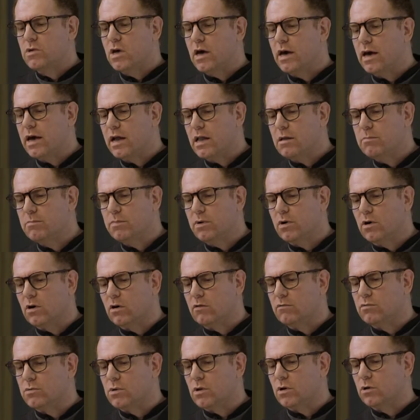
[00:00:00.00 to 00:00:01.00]
the help
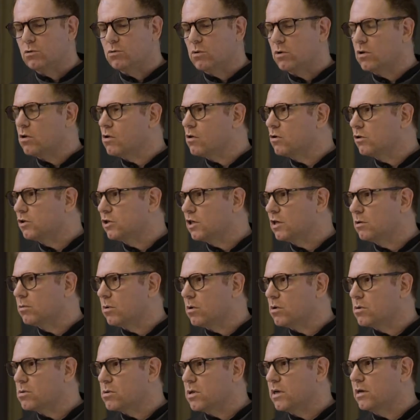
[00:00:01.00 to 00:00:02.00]
of the
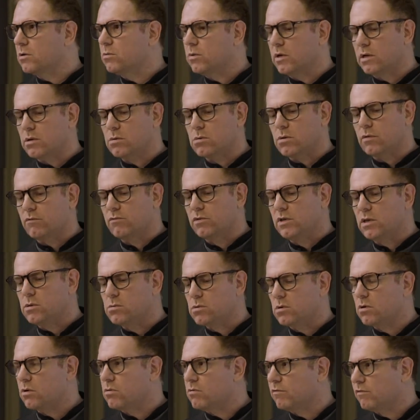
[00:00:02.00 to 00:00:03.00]
chronological sequence of
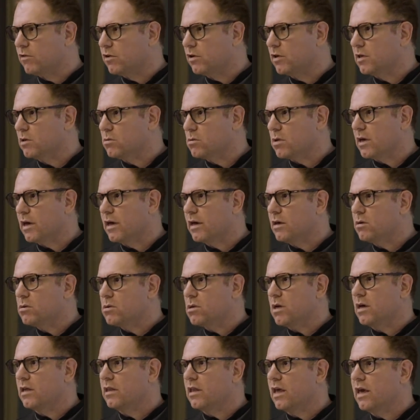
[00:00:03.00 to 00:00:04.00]
discoveries
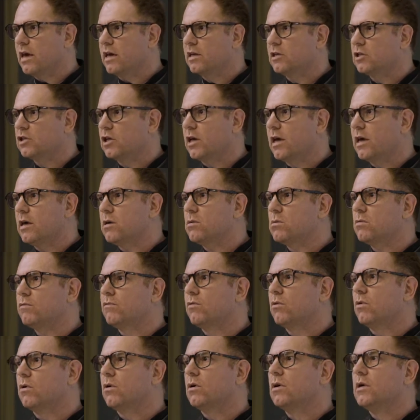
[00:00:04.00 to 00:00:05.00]
S and H. S
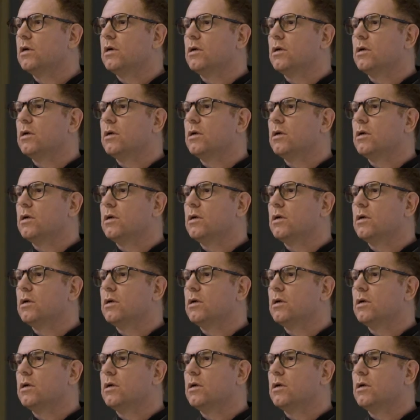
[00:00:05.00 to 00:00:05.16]
for